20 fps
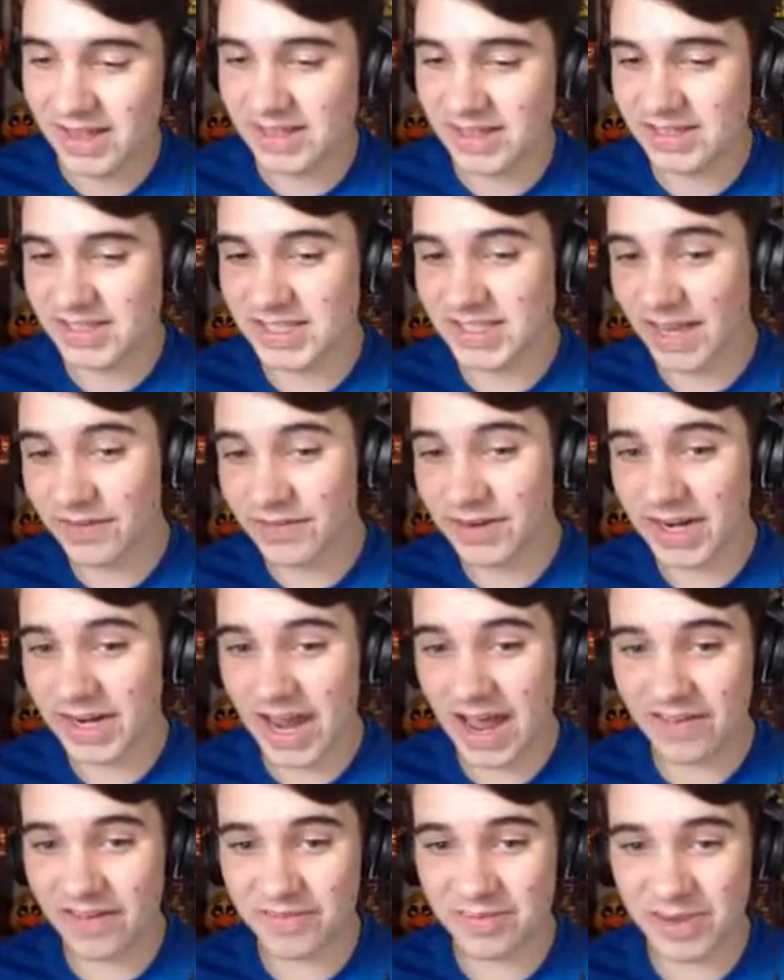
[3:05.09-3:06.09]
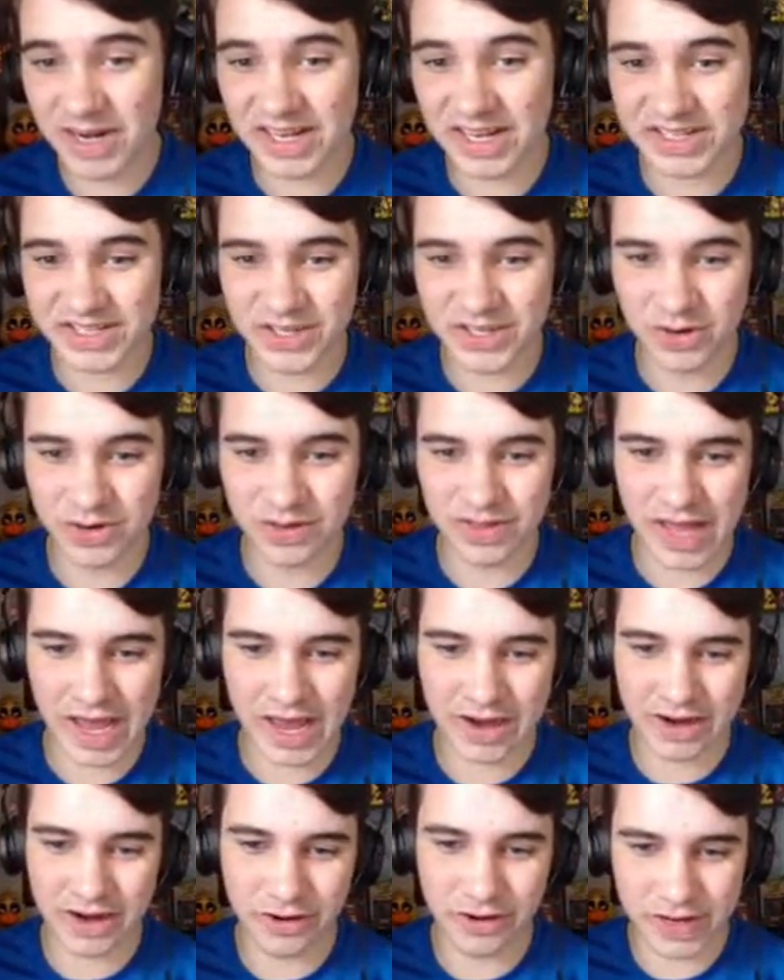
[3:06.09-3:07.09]
seven and a half minutes doing
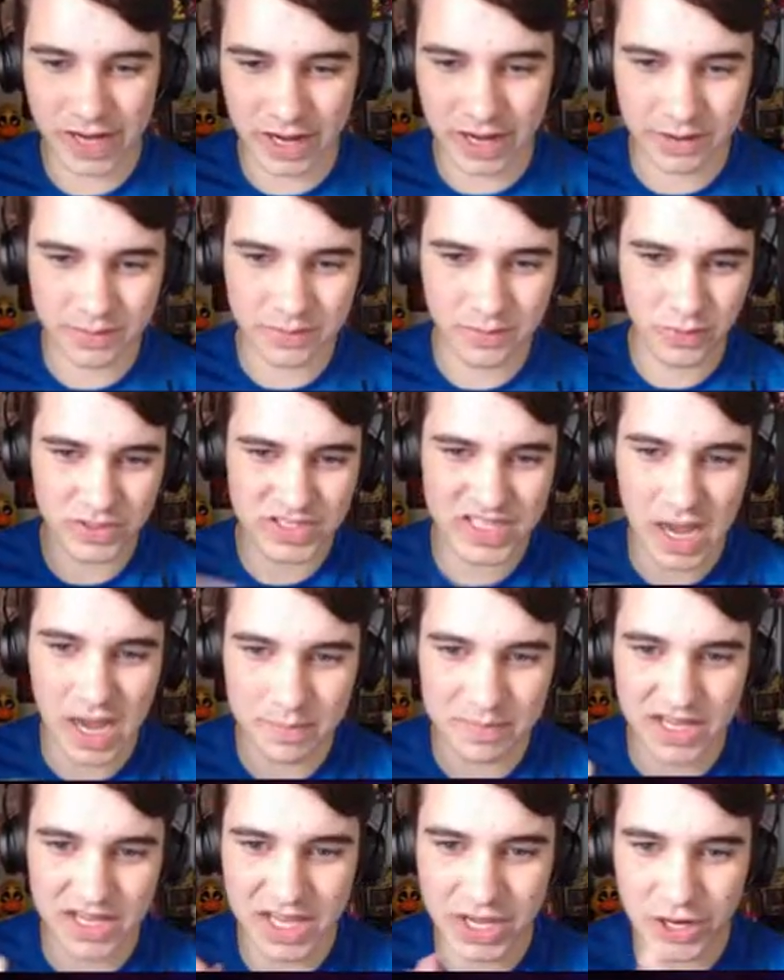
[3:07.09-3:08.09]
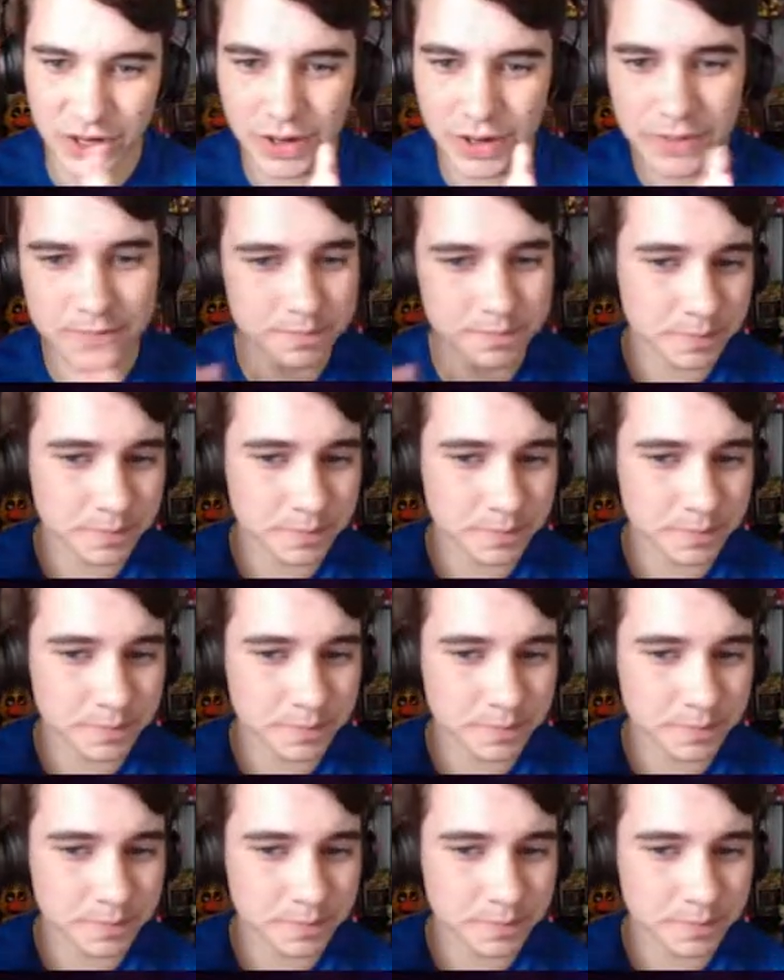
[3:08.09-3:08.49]
that. Okay, what's happening here?